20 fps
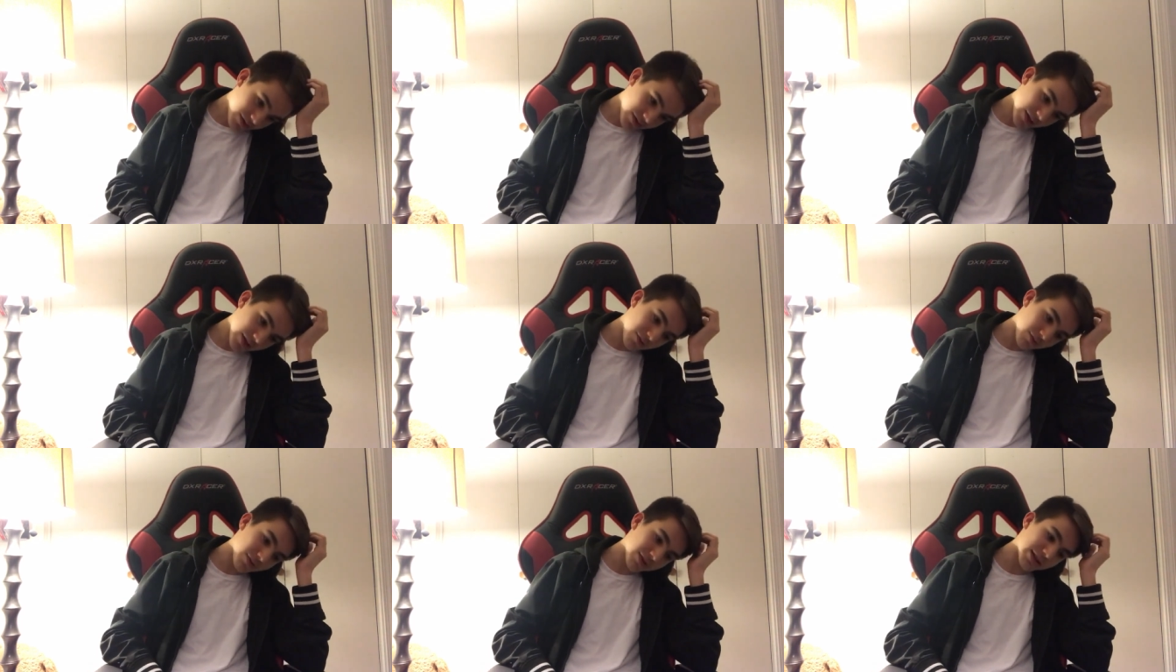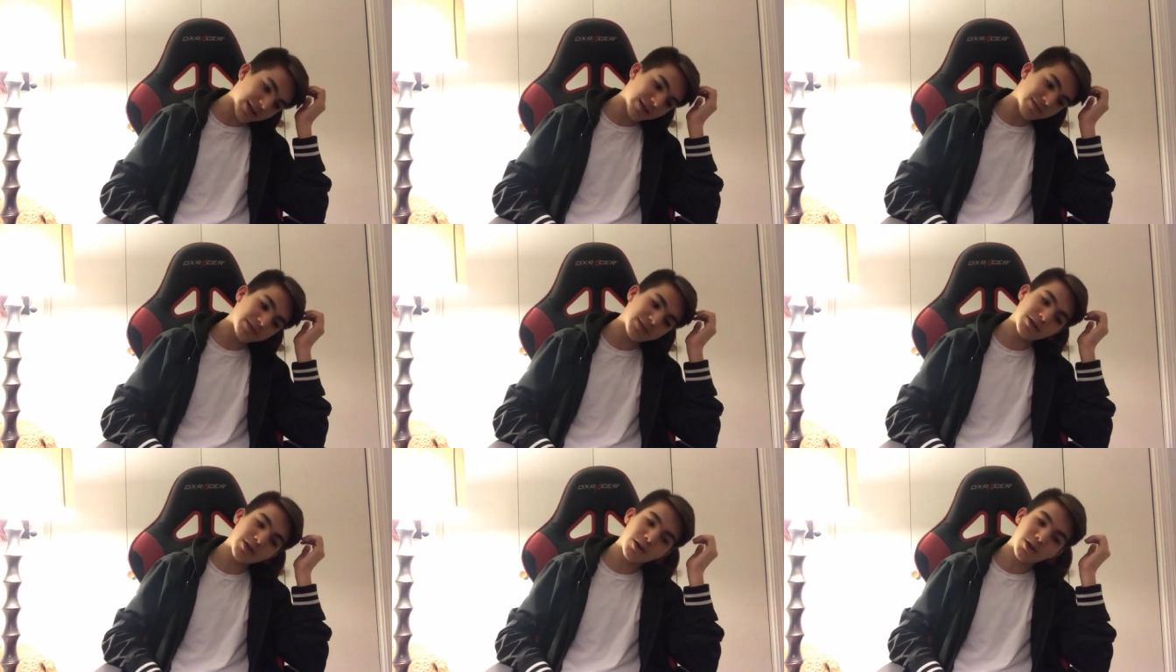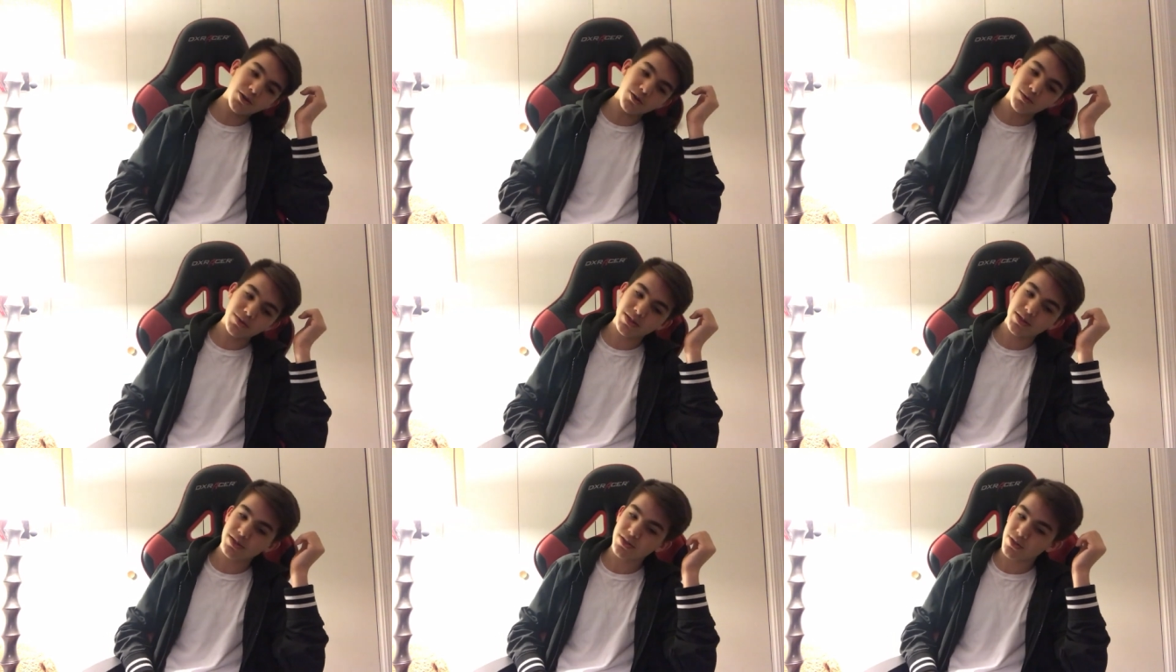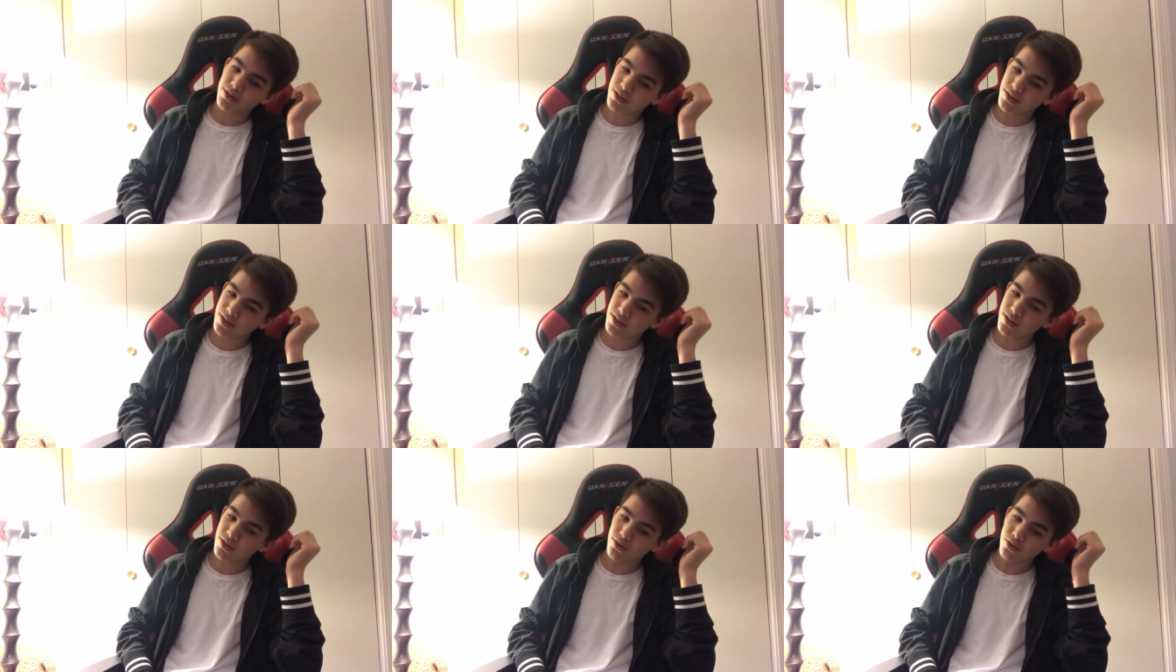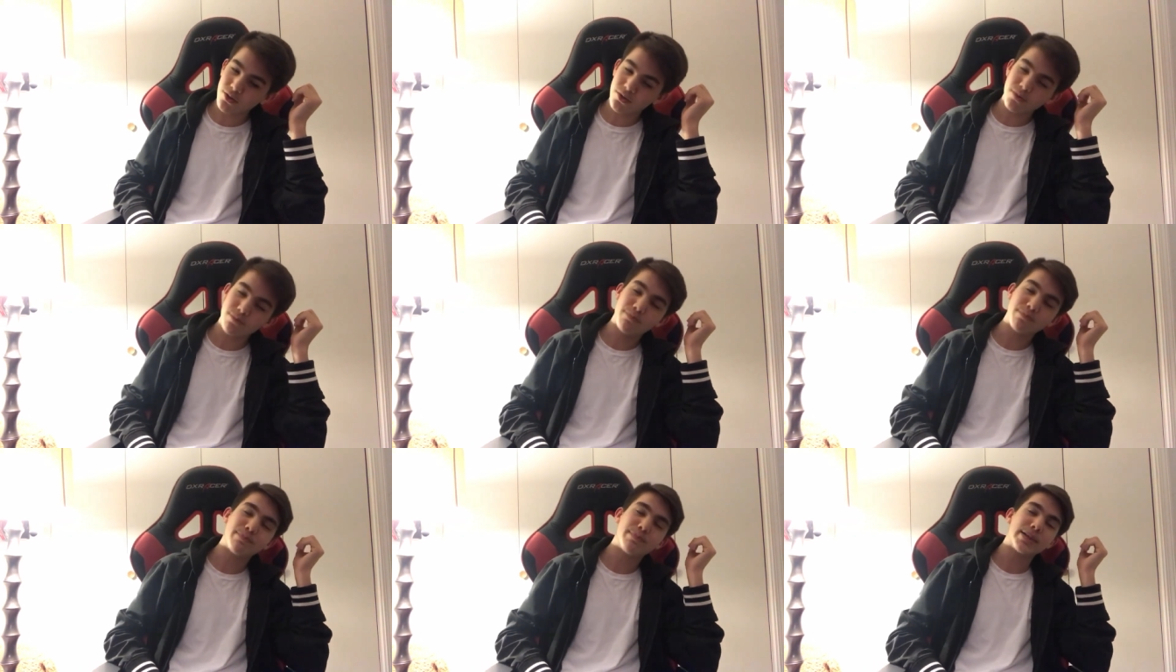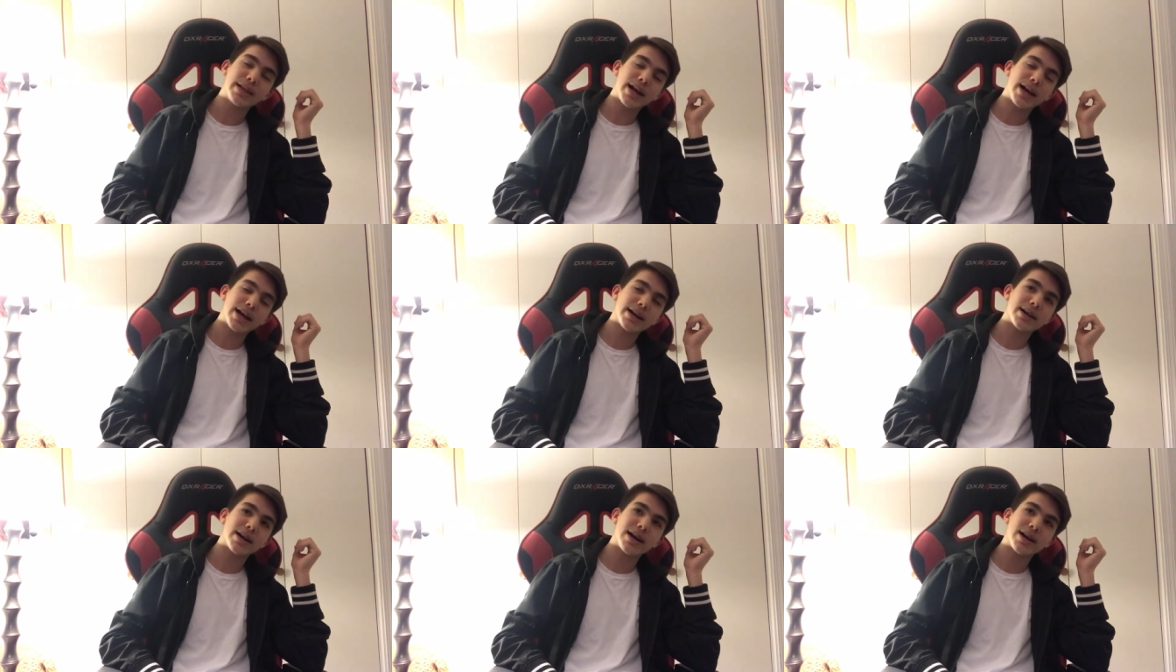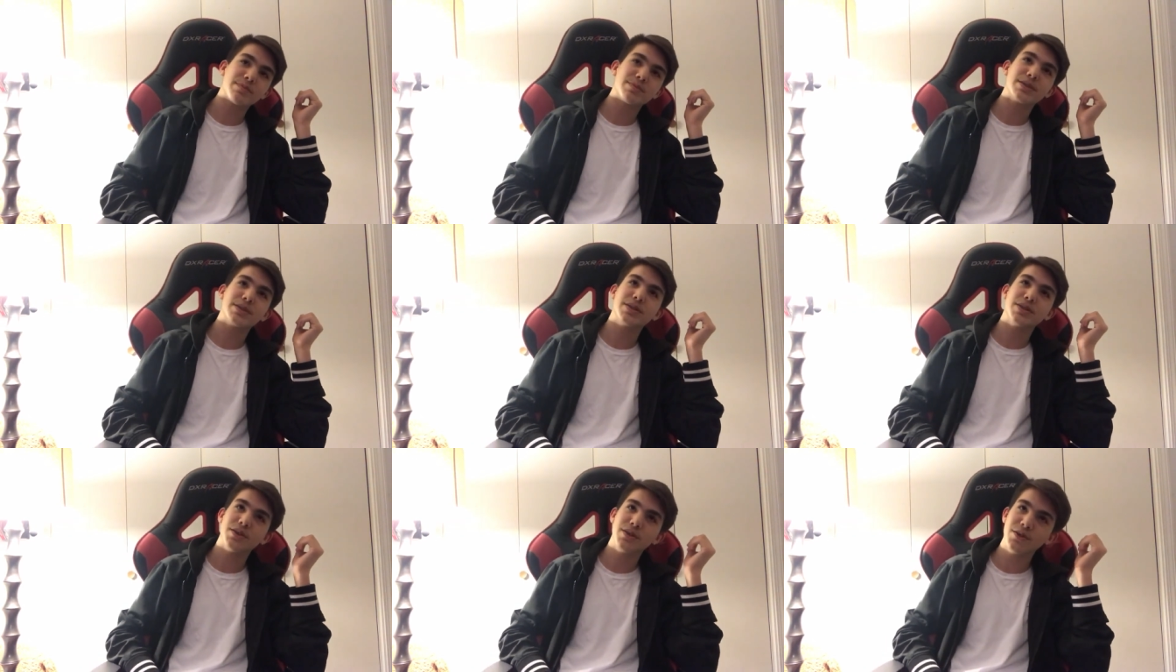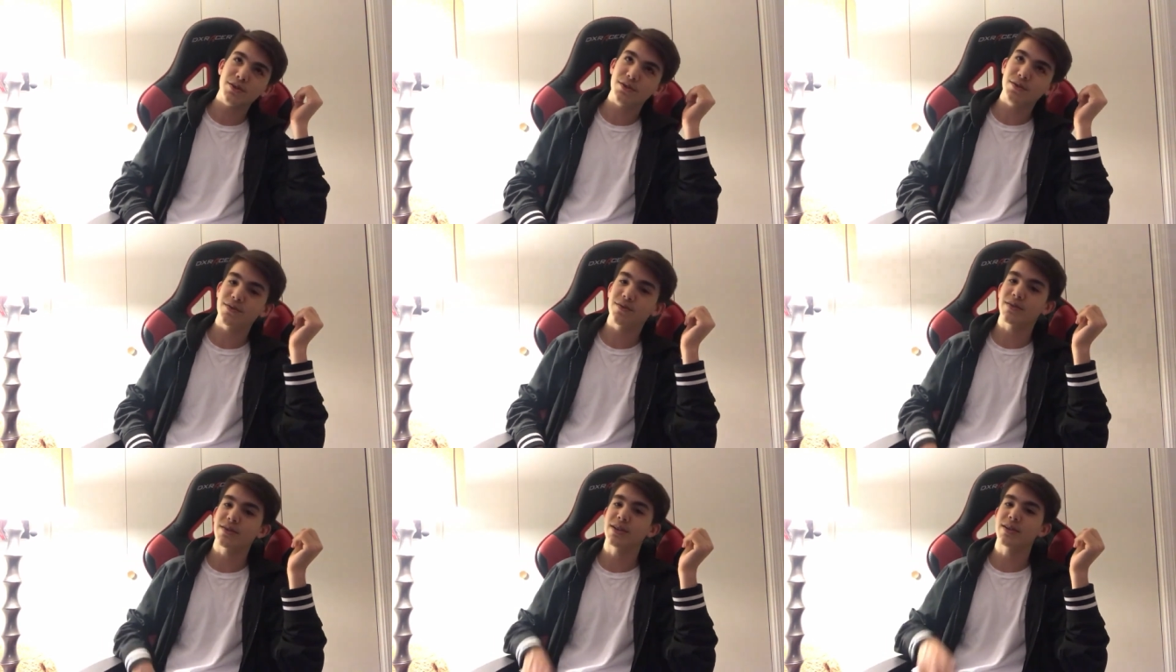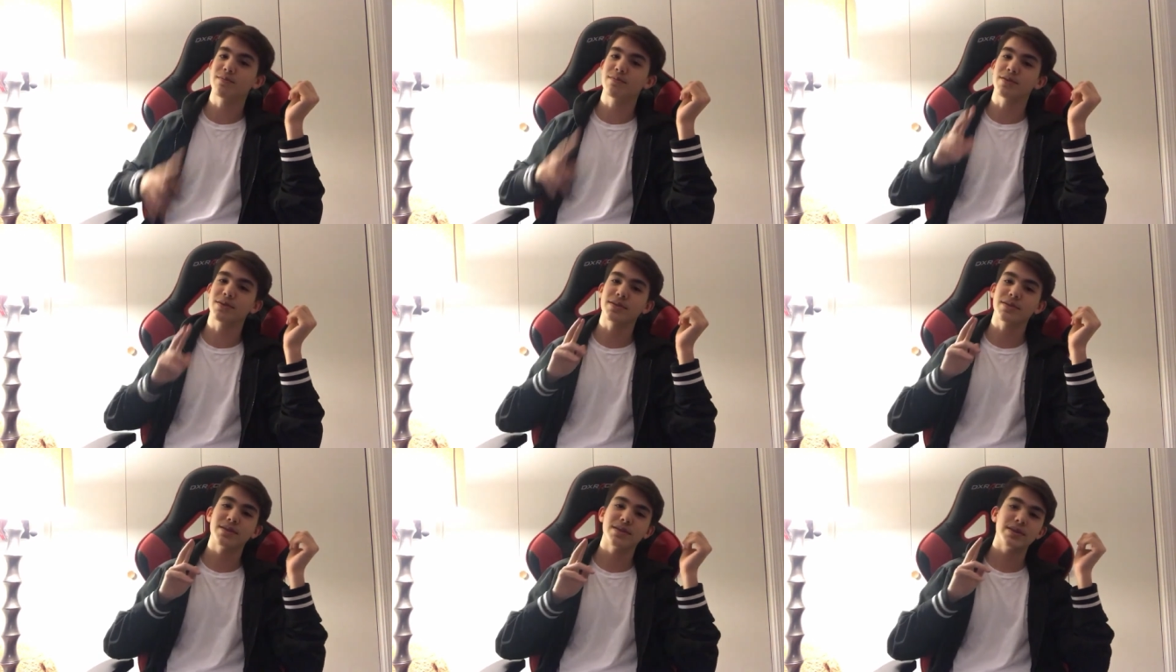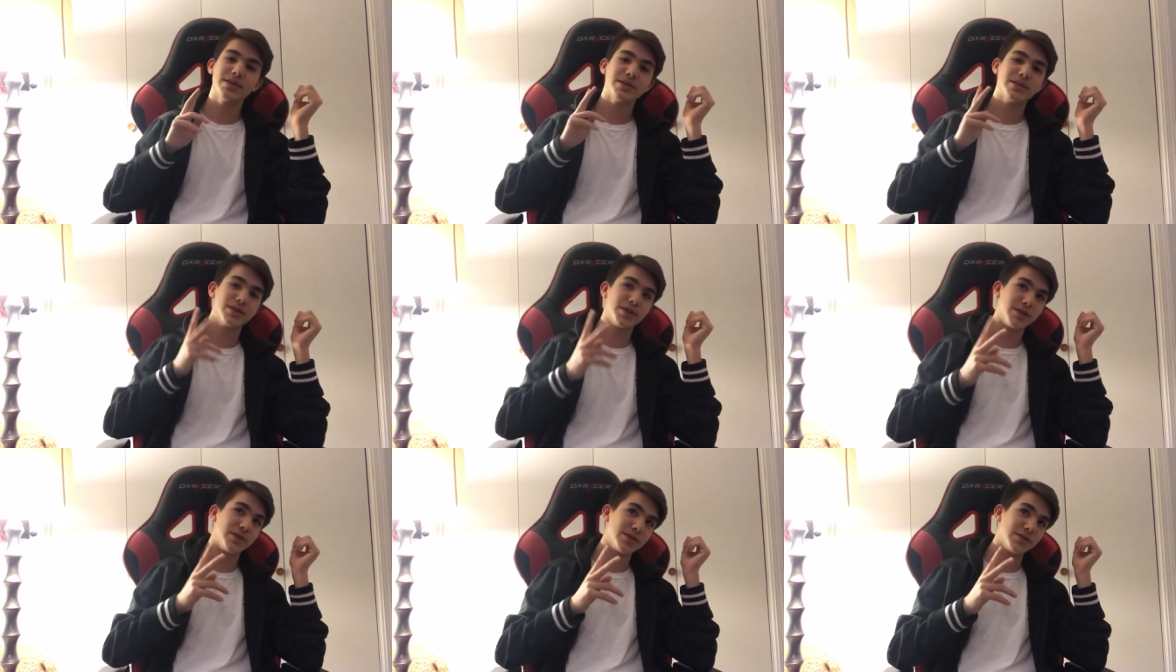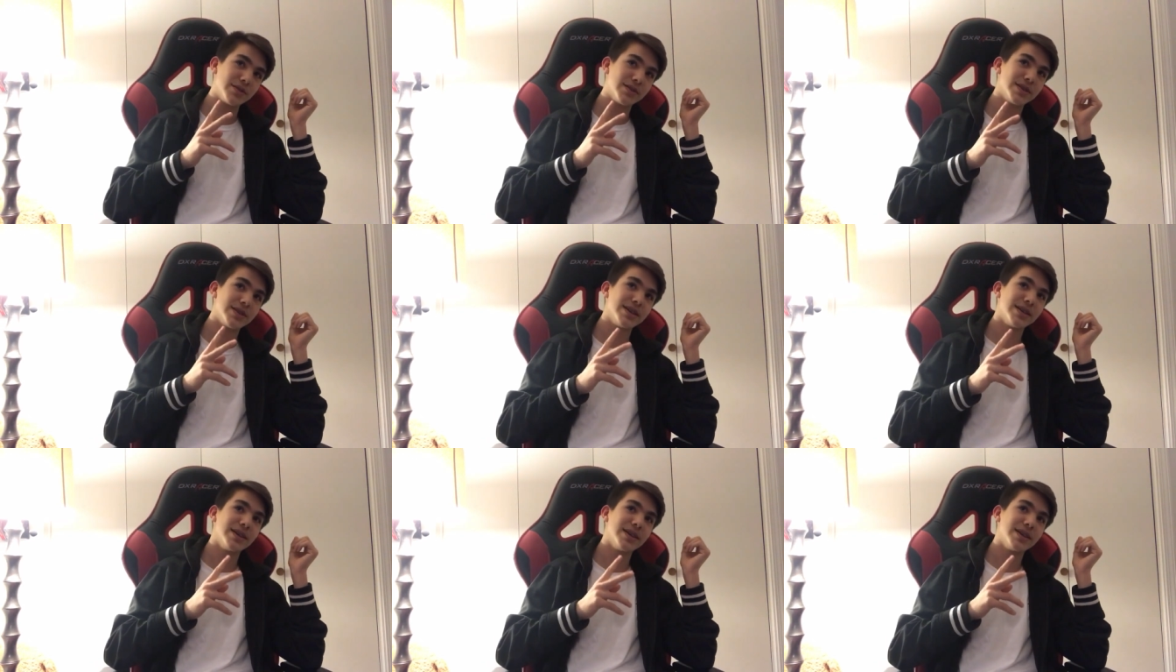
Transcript: think we're gonna have to go with the good old Black Ops Two for number two,